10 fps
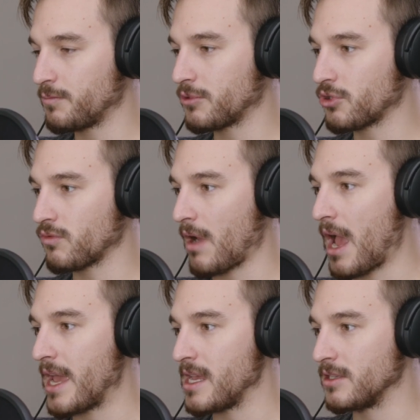
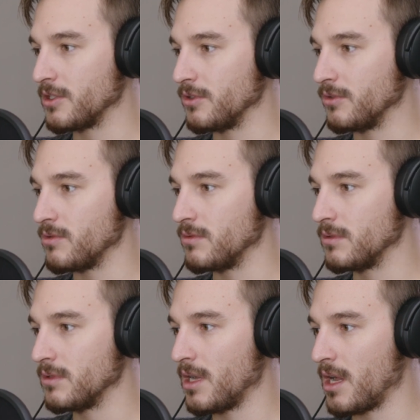try to
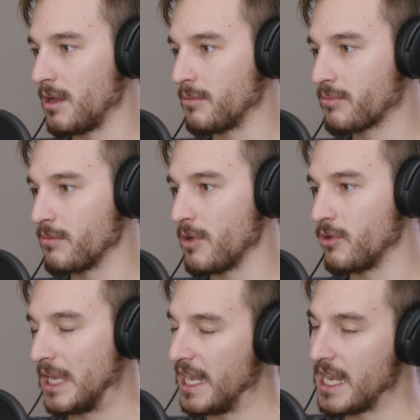
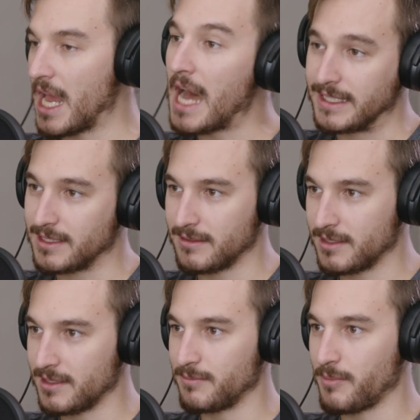promote not
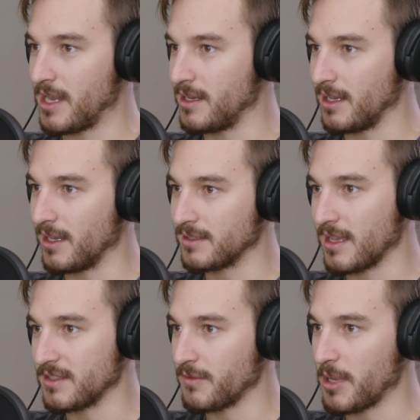spending
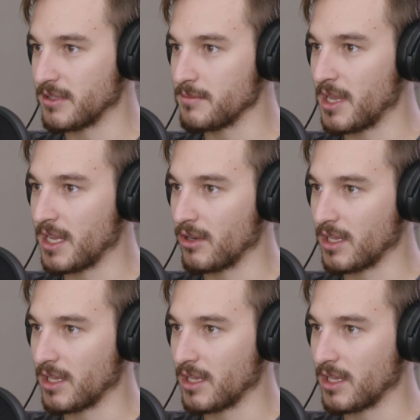excessive amounts of money on